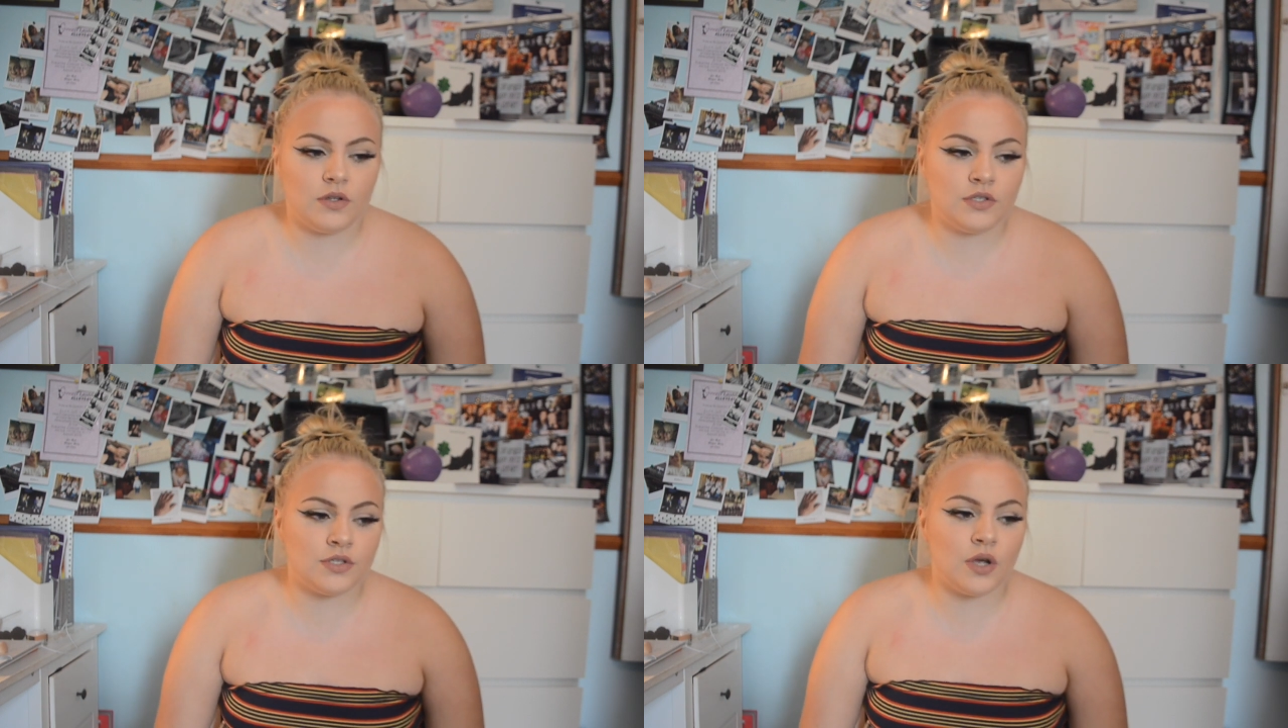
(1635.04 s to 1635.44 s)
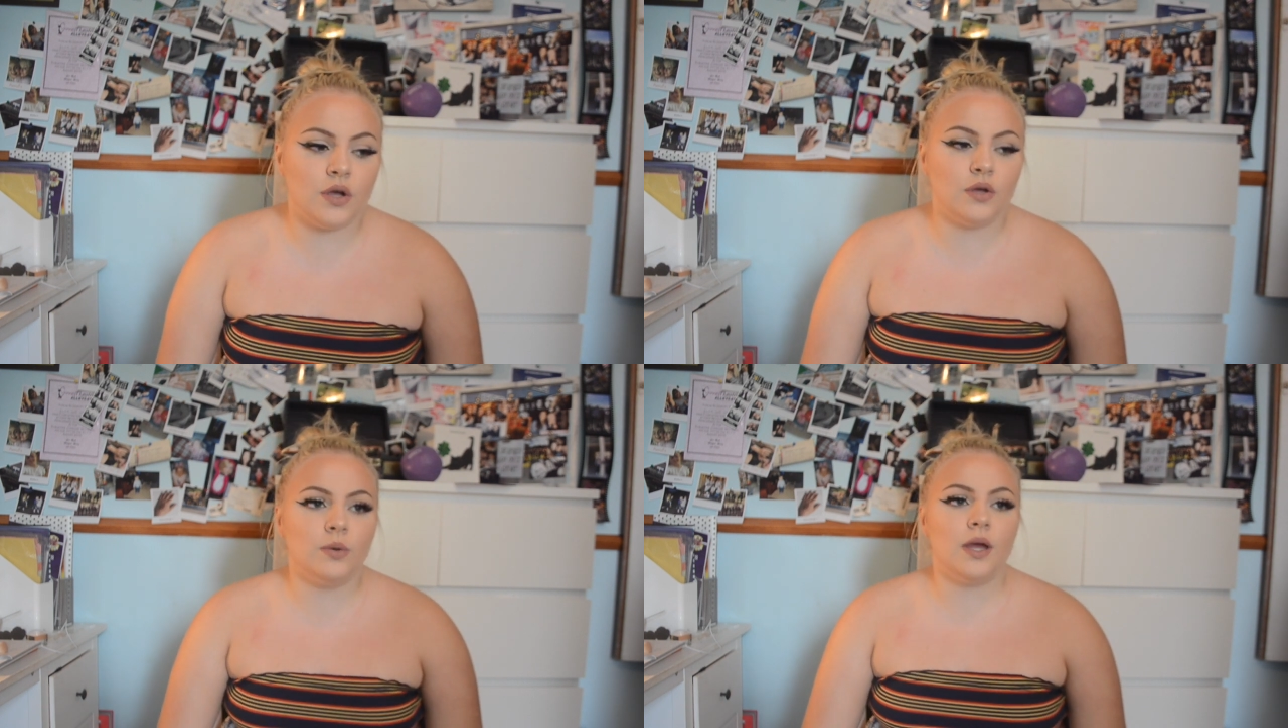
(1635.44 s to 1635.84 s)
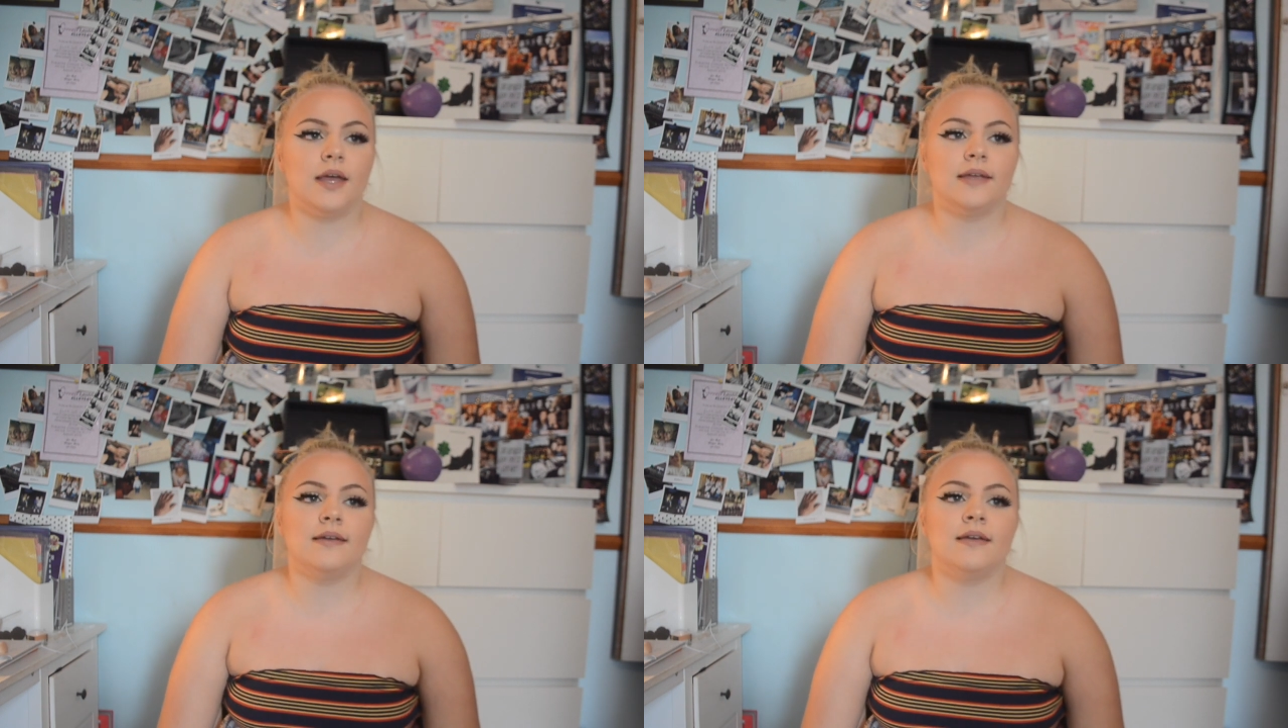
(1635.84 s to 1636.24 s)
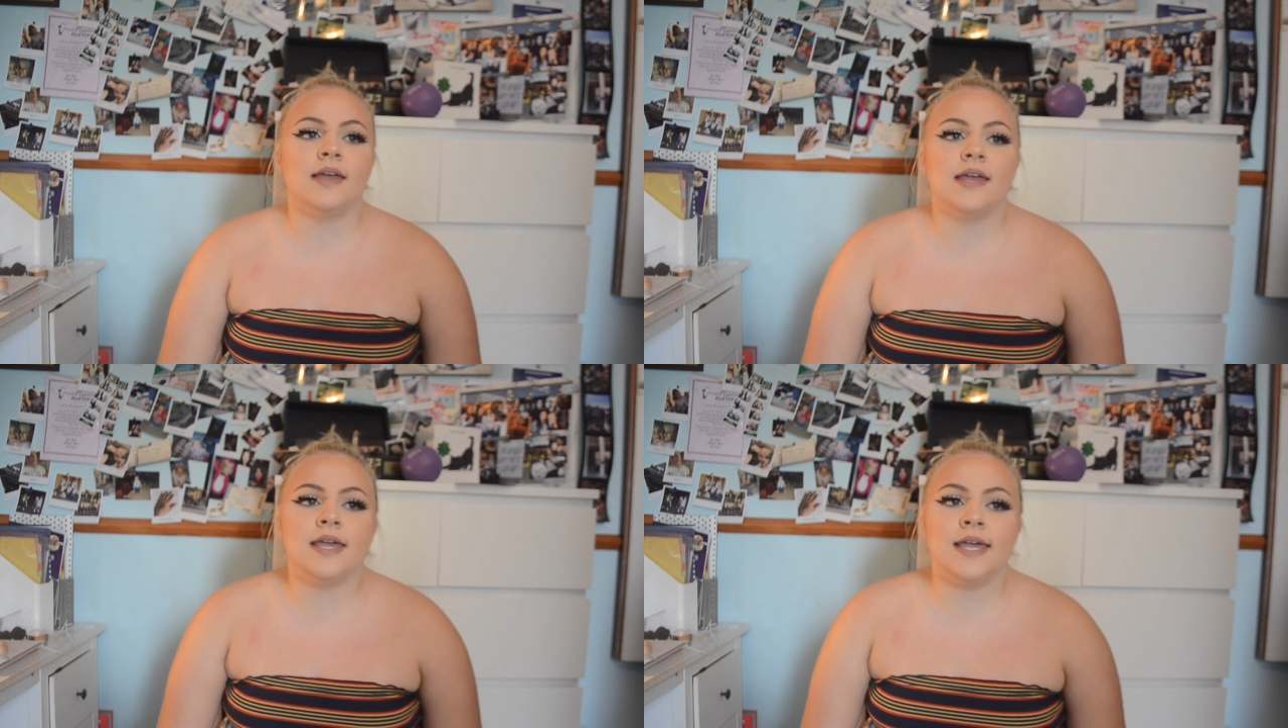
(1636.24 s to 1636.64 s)
So
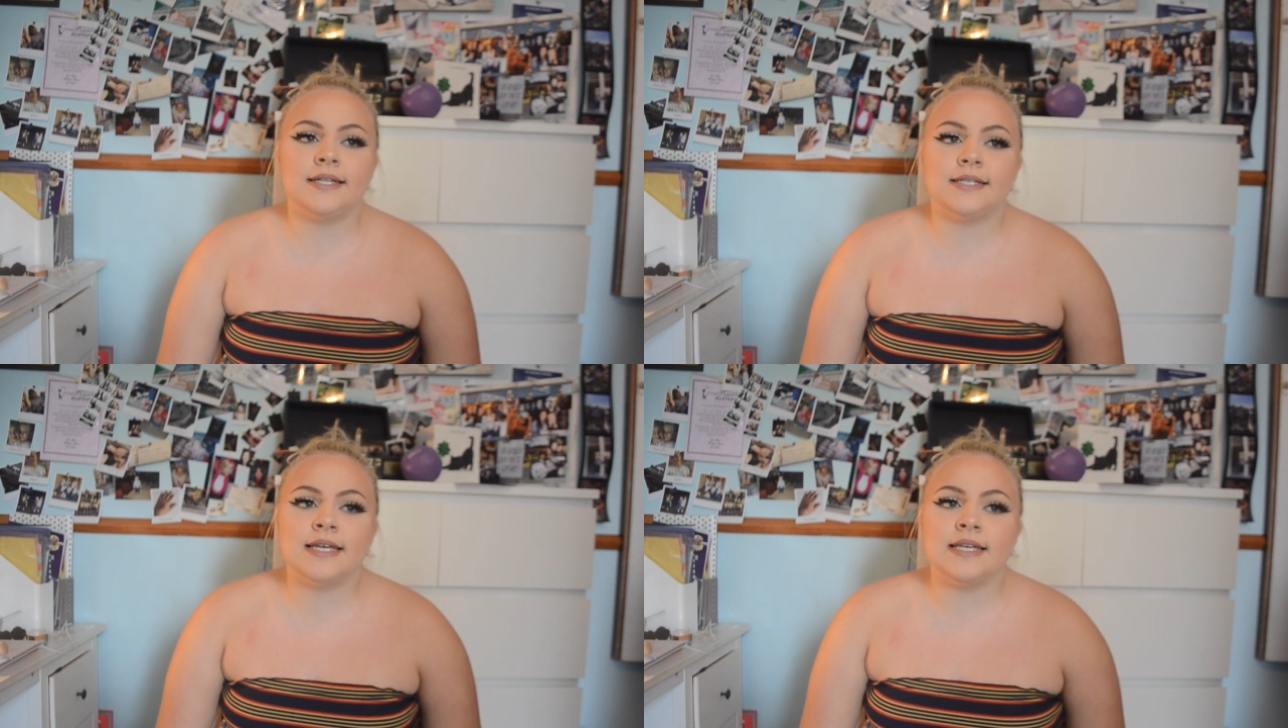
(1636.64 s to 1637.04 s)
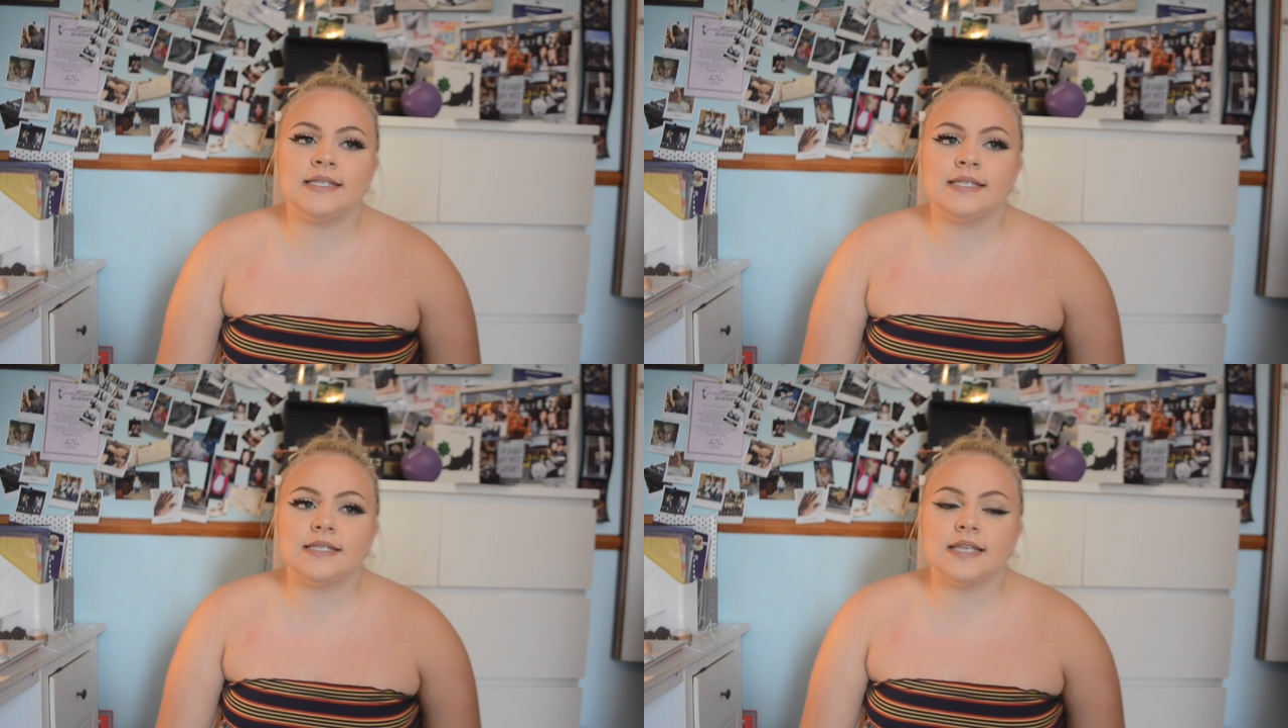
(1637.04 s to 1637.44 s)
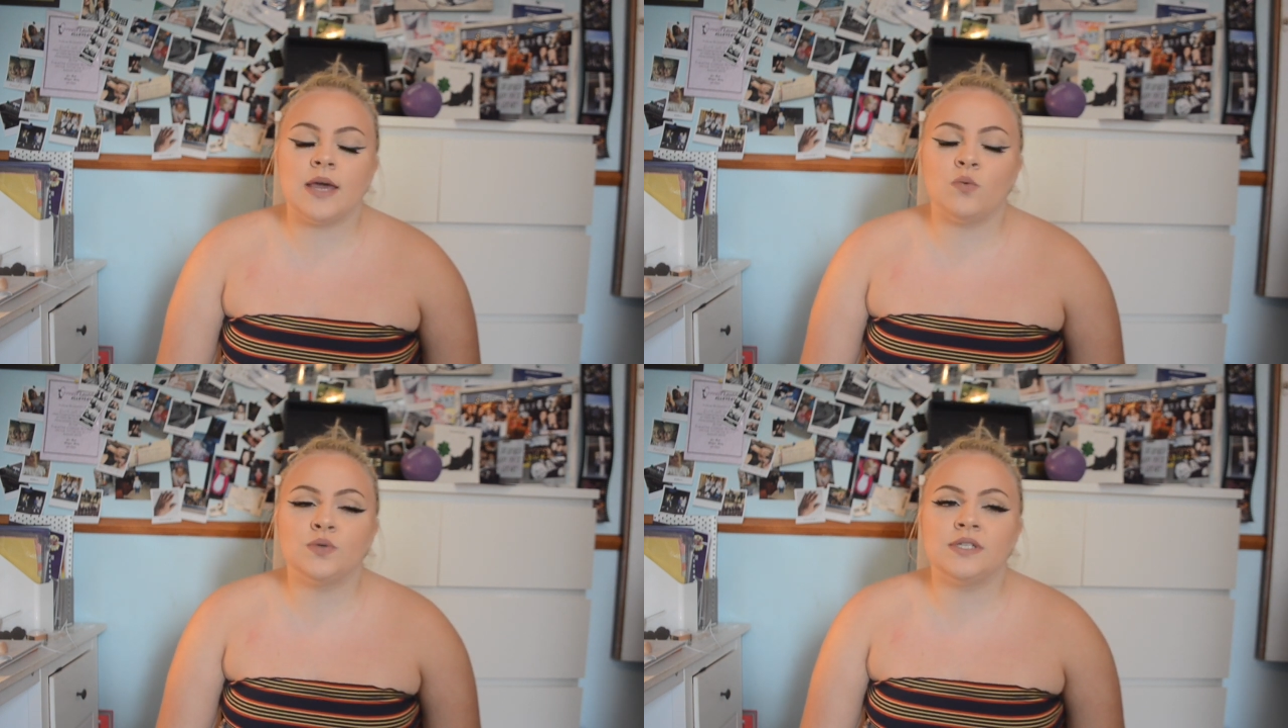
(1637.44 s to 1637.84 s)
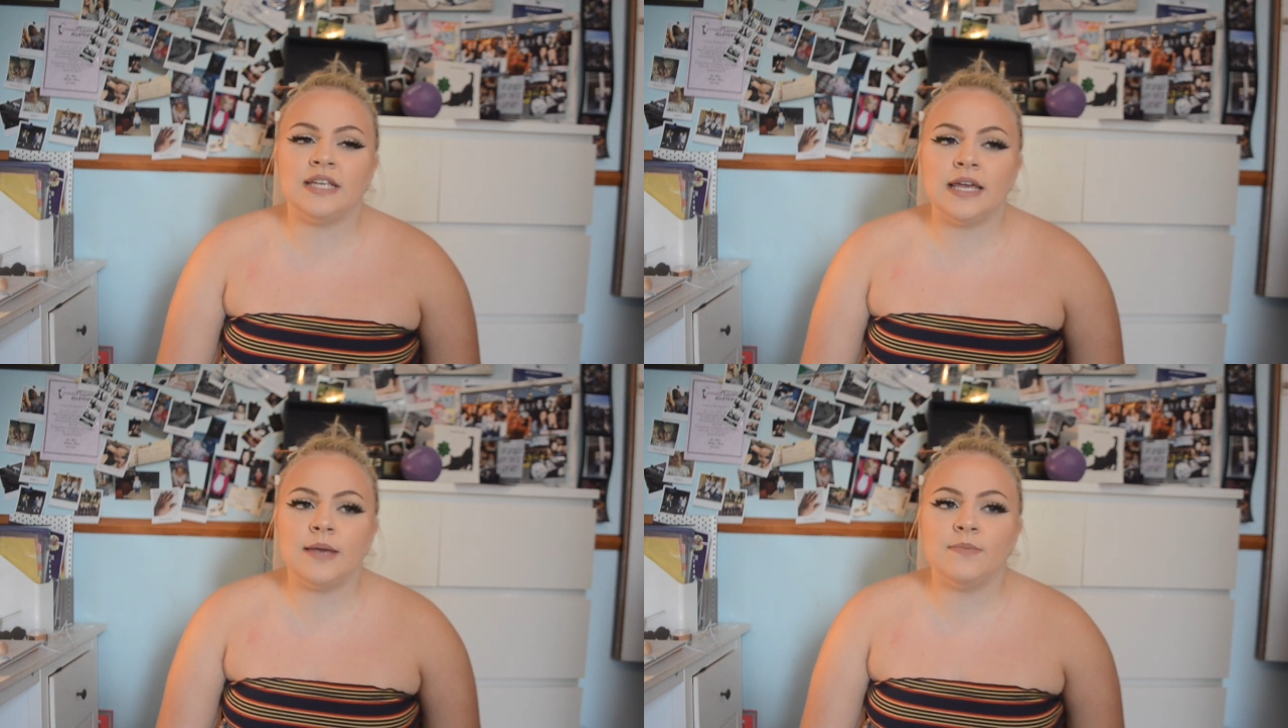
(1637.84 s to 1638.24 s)
it will
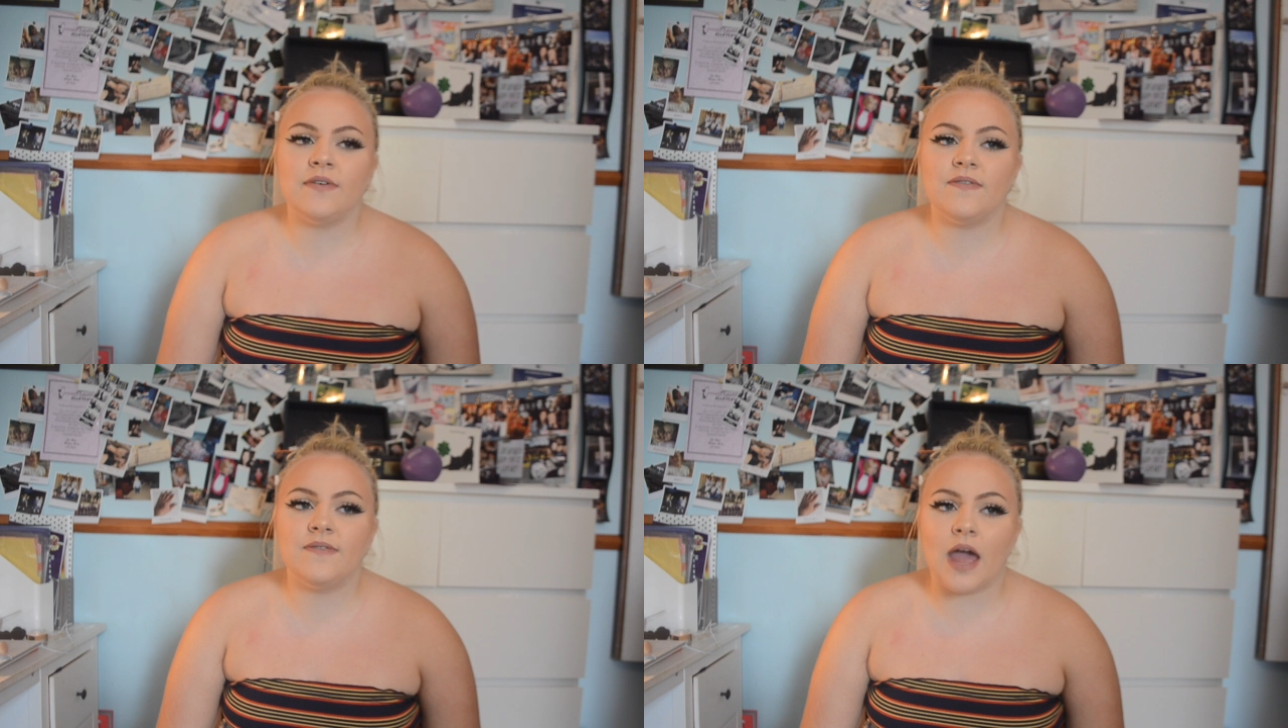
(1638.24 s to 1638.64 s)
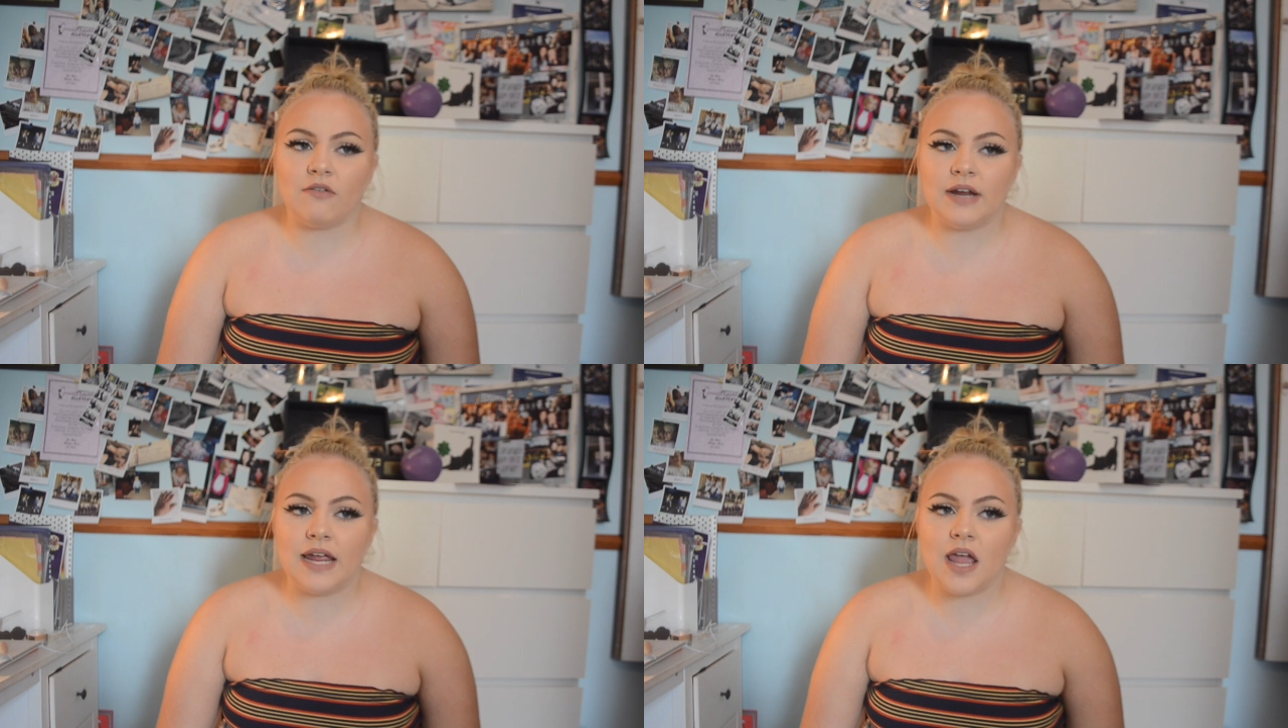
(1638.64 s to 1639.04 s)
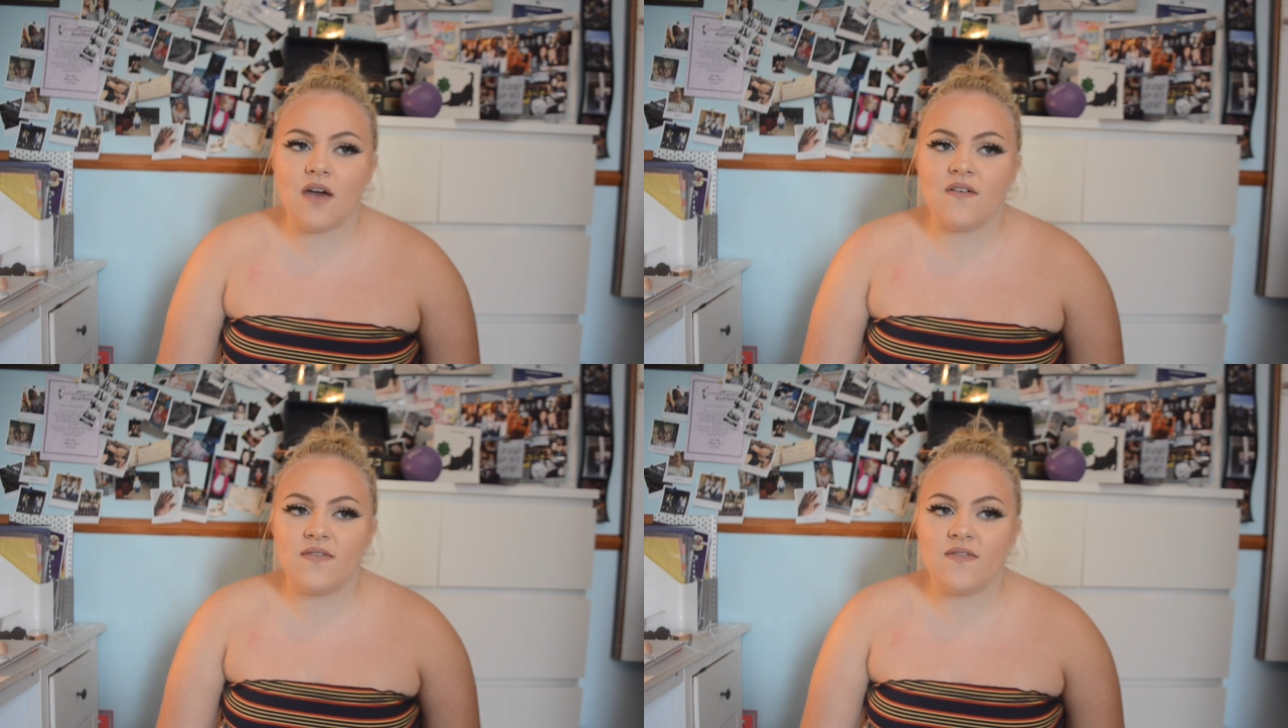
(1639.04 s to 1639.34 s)
seem very,